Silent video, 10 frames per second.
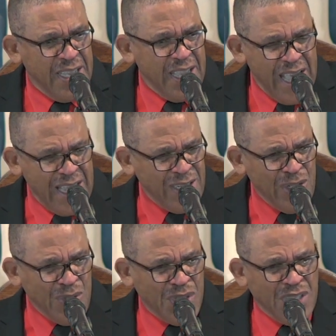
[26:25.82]

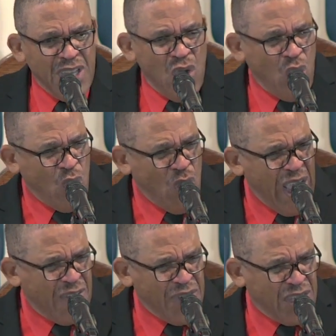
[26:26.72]
Hallelujah.
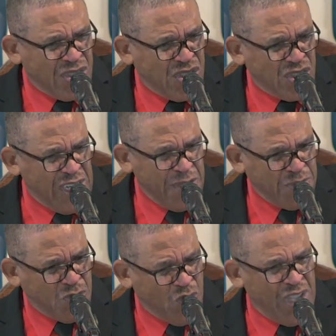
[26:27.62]
Whoever
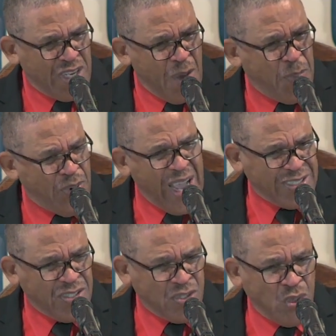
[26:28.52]
sleeps with a
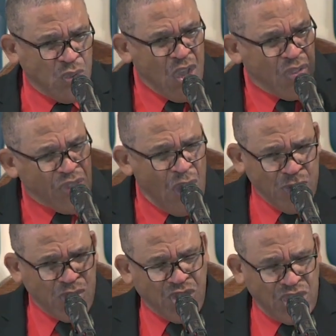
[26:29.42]
prostitute
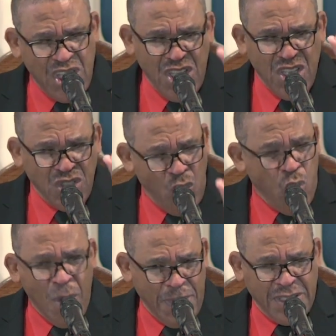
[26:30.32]
don't see the
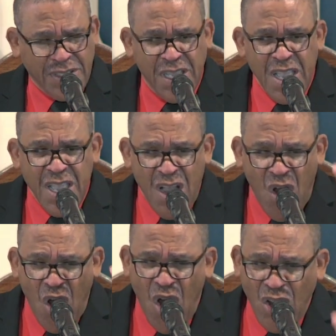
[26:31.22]
woman.
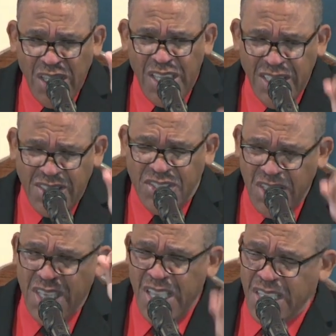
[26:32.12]
All he
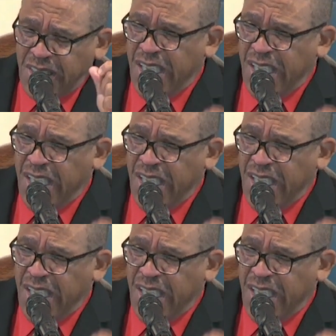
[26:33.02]
see is